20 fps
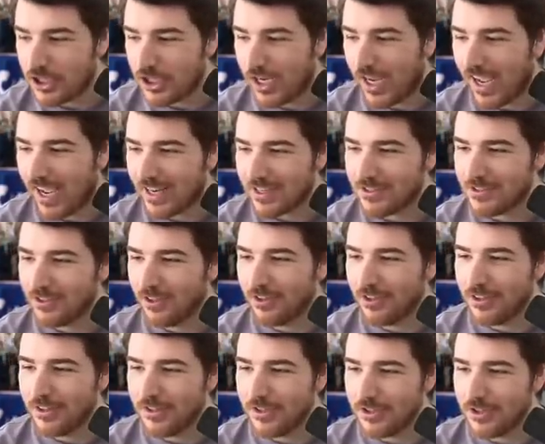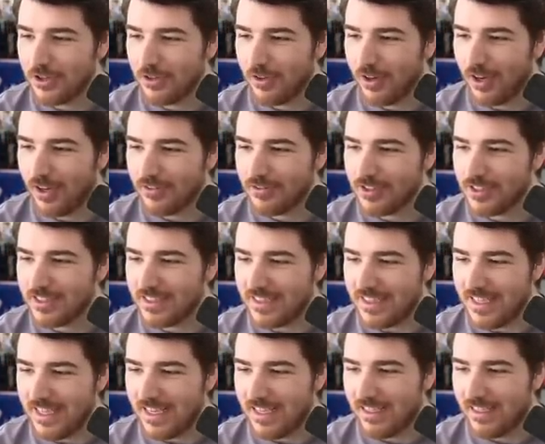Jack starting the show off just
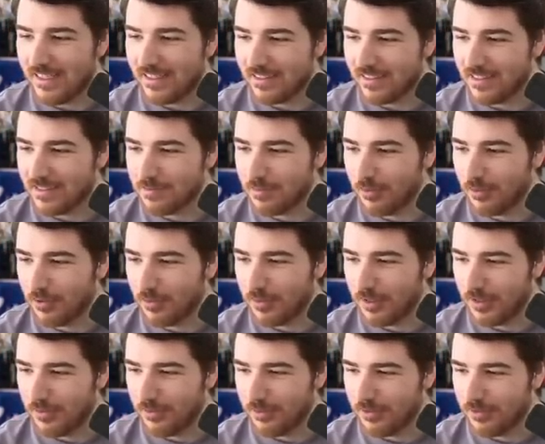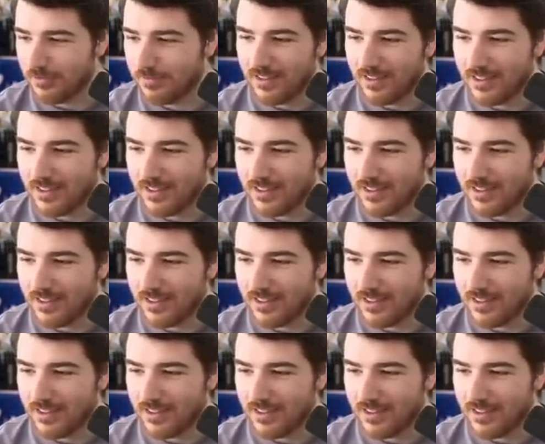yeeting these poor people?